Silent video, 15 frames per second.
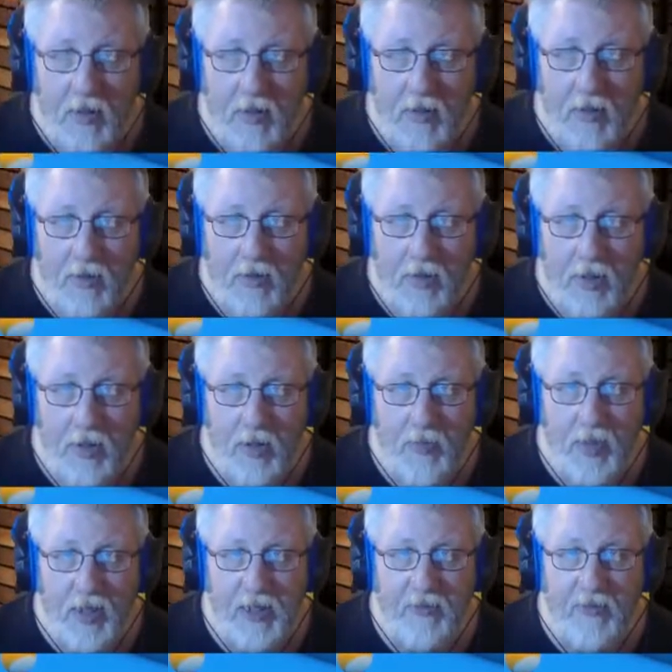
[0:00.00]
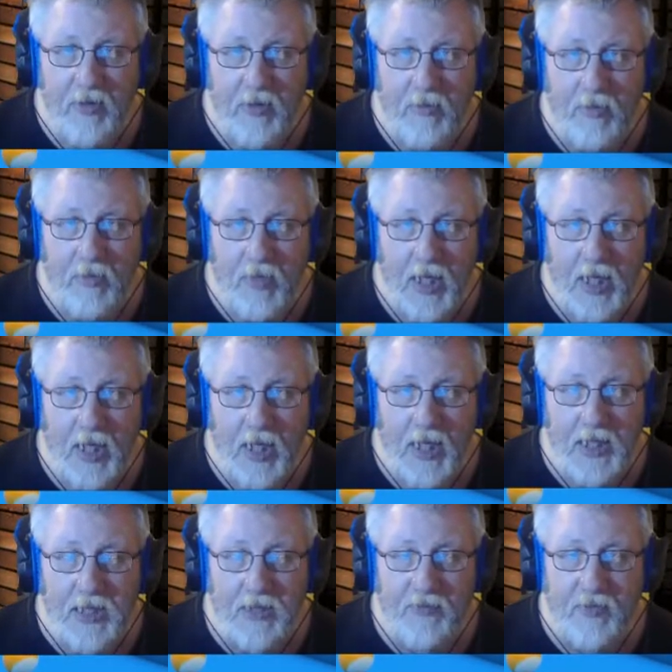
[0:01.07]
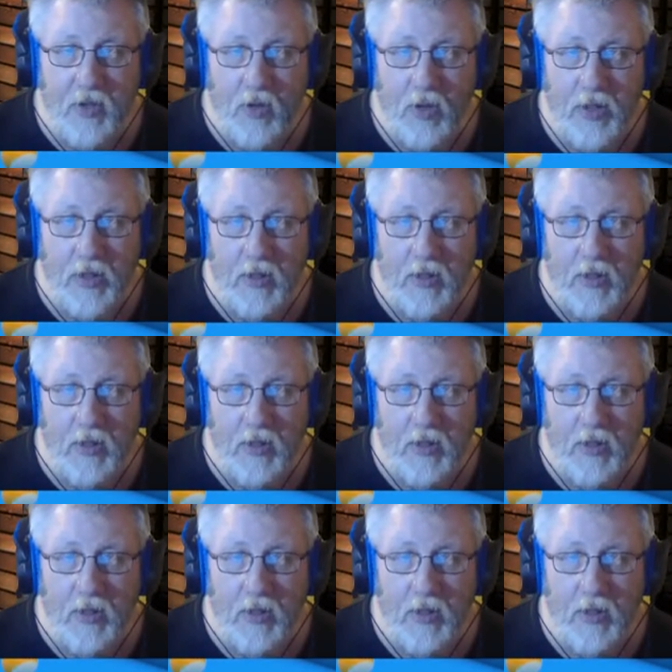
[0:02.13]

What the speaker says: Now you believe that my eyes have gone.